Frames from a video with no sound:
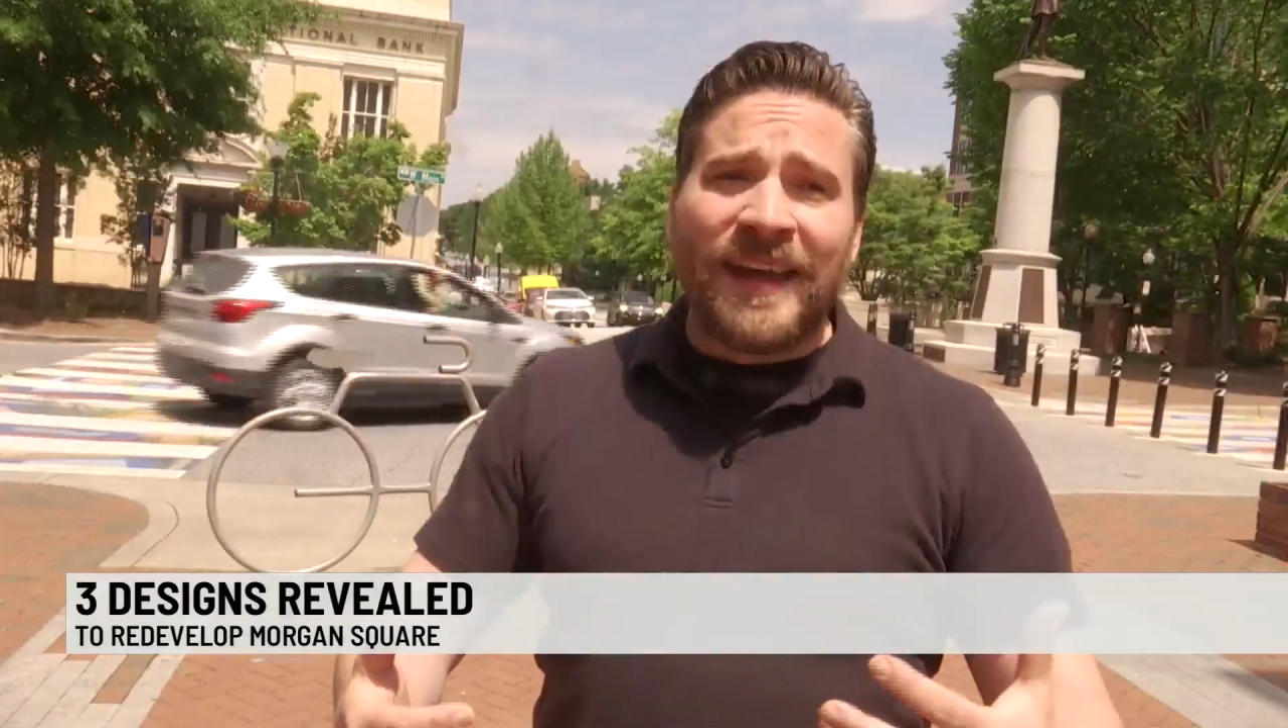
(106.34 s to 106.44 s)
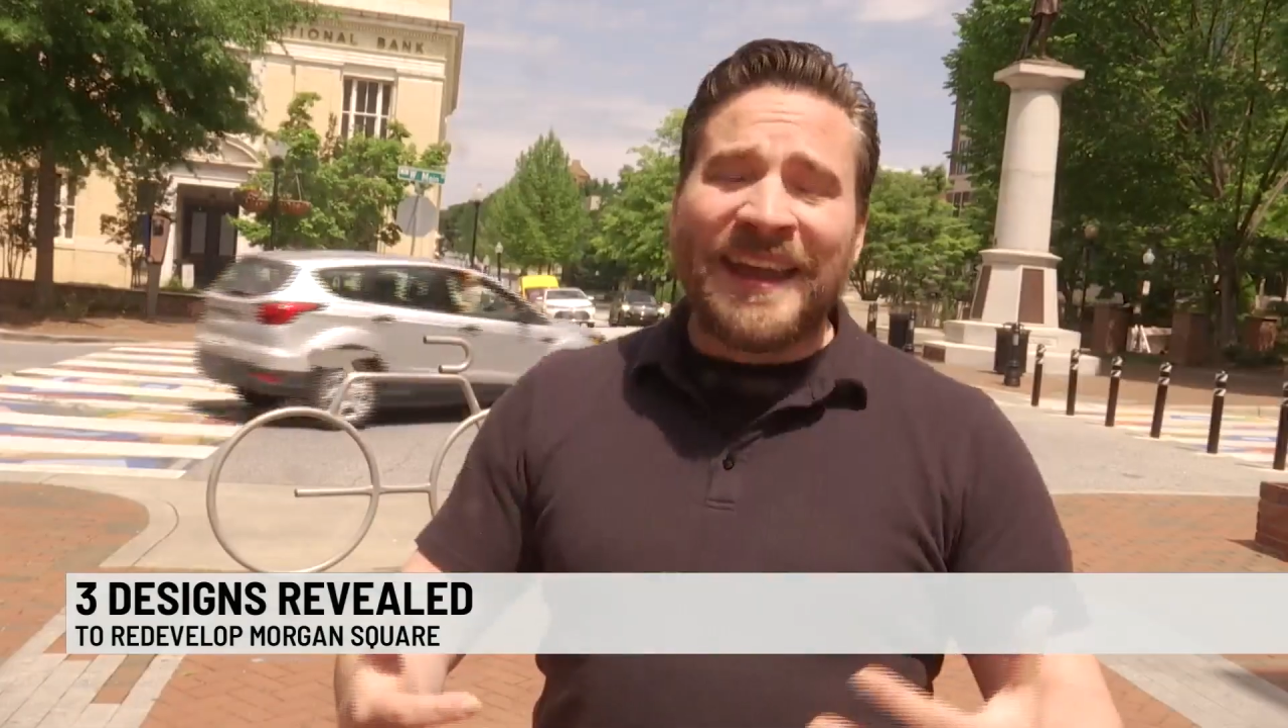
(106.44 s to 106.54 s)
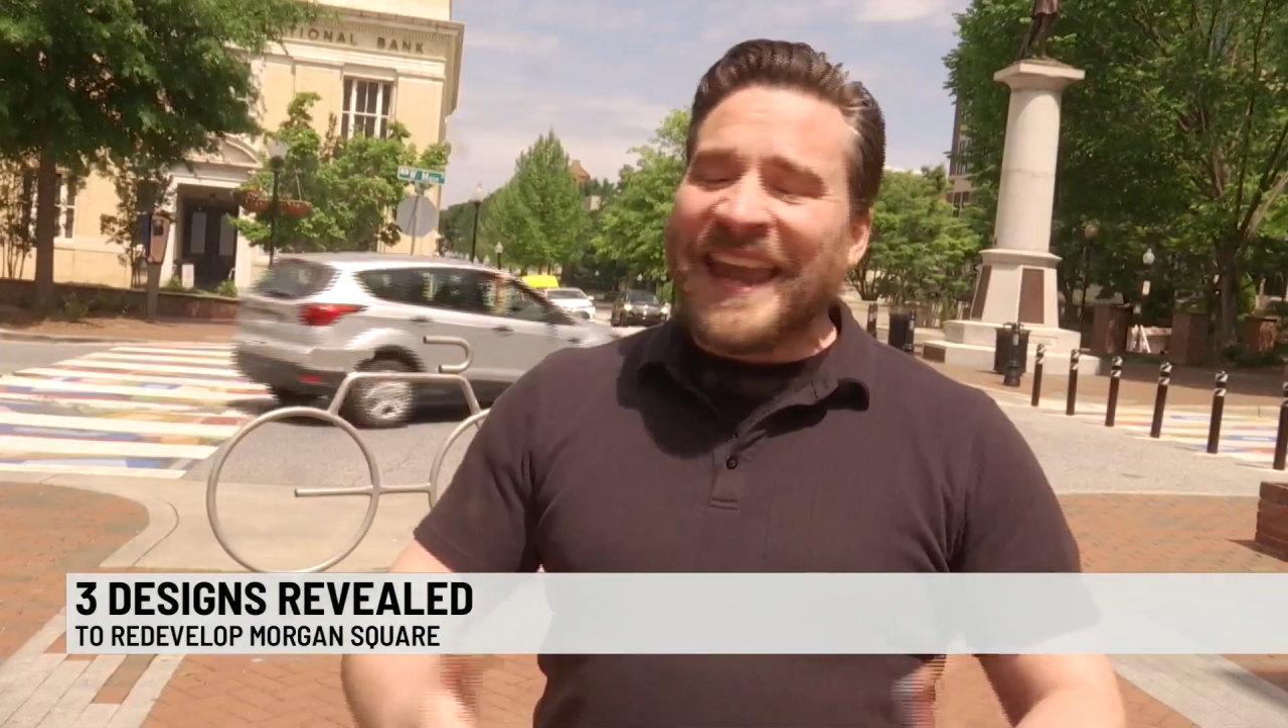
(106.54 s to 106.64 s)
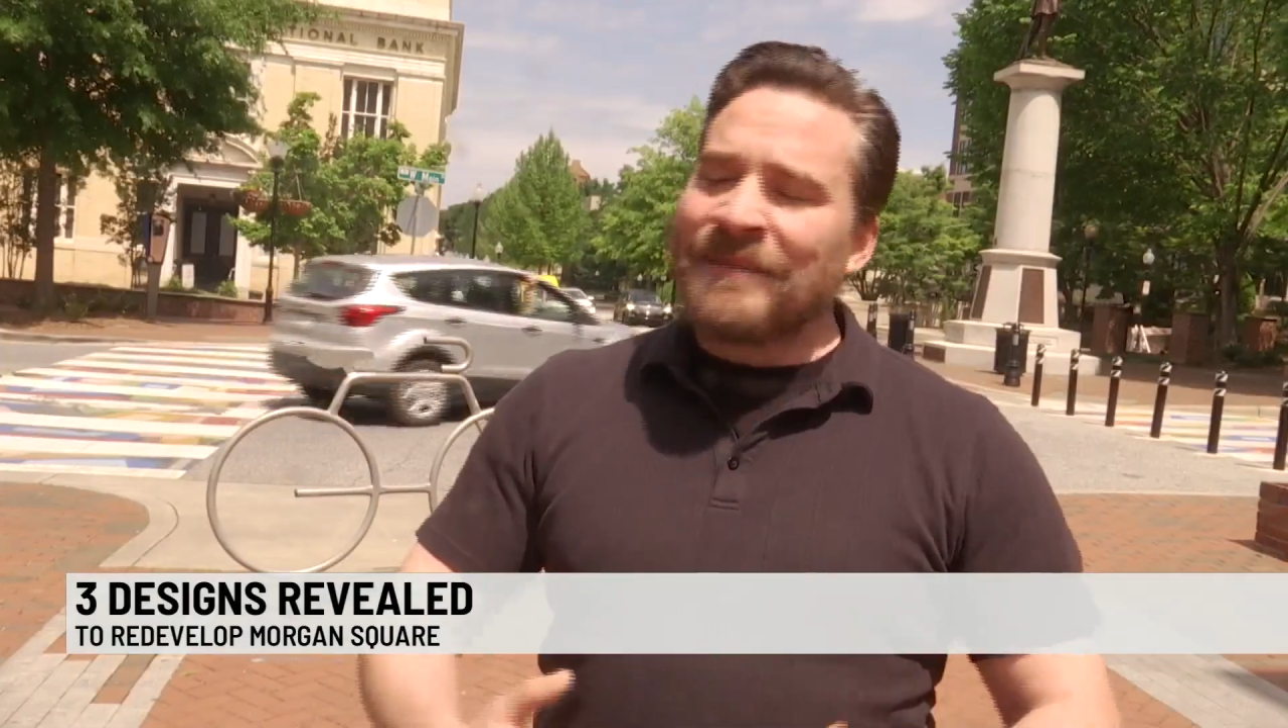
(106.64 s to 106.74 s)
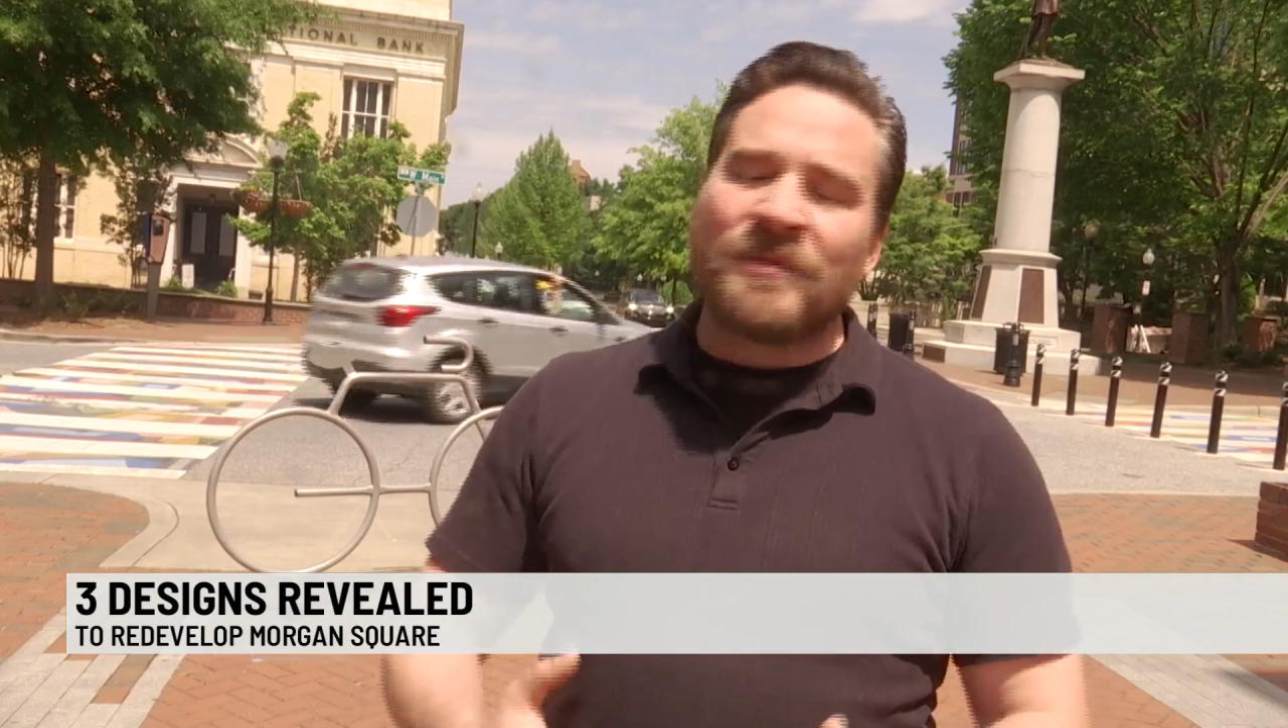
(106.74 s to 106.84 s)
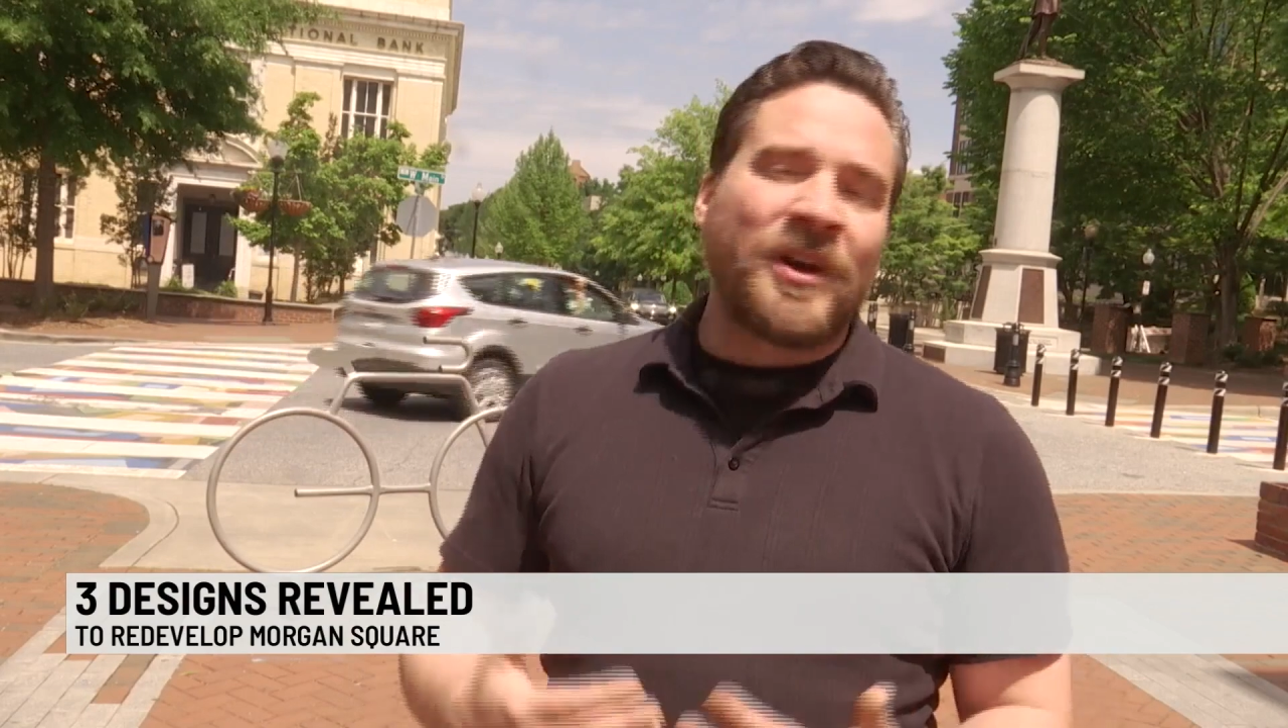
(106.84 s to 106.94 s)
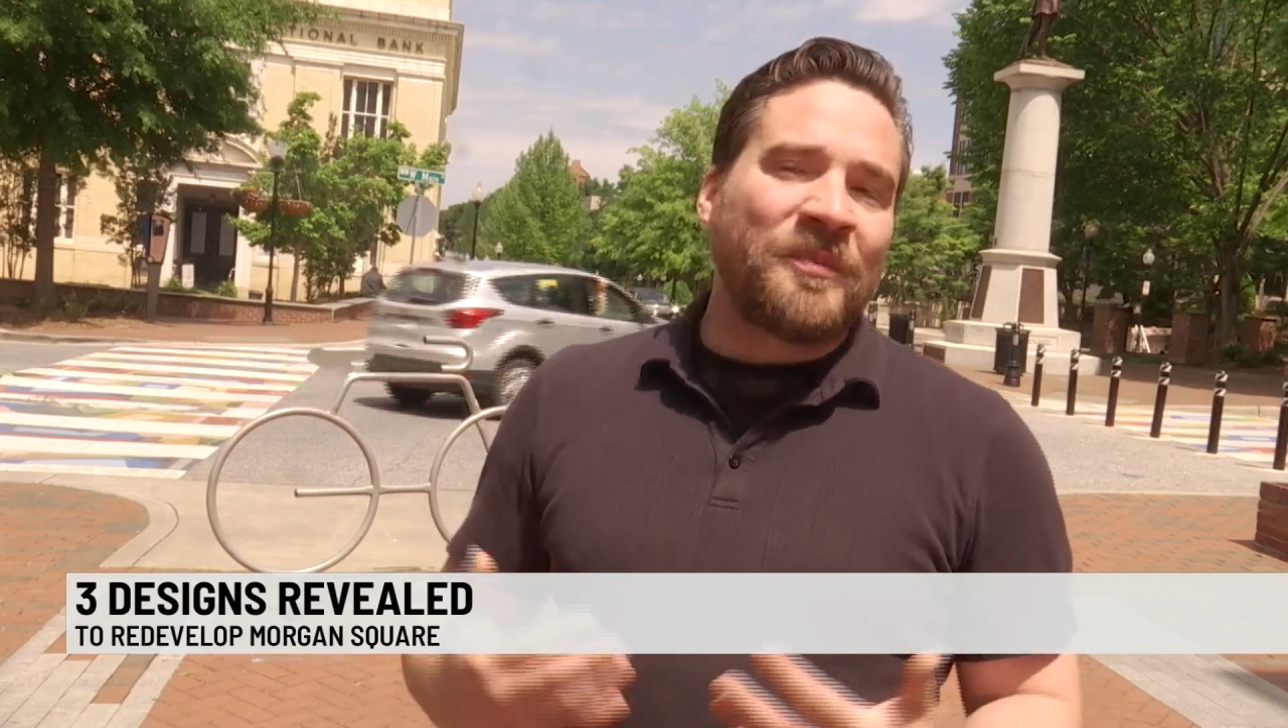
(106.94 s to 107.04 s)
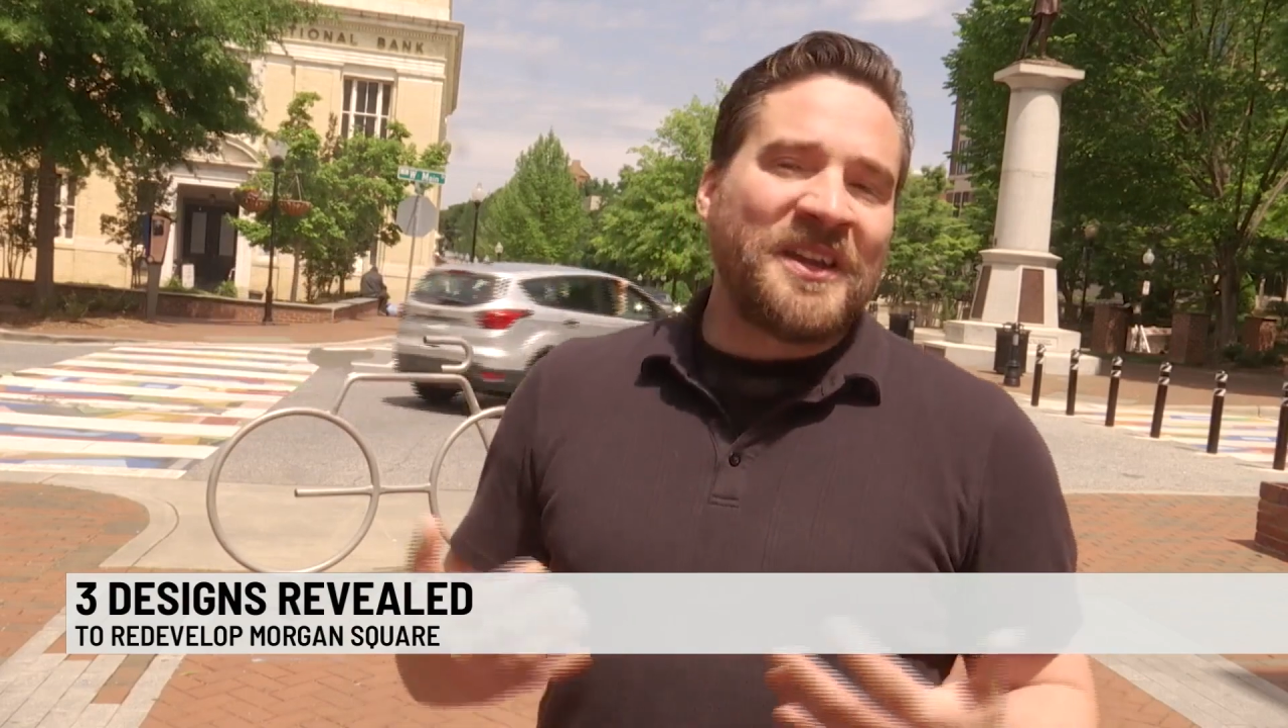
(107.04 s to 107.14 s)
It came about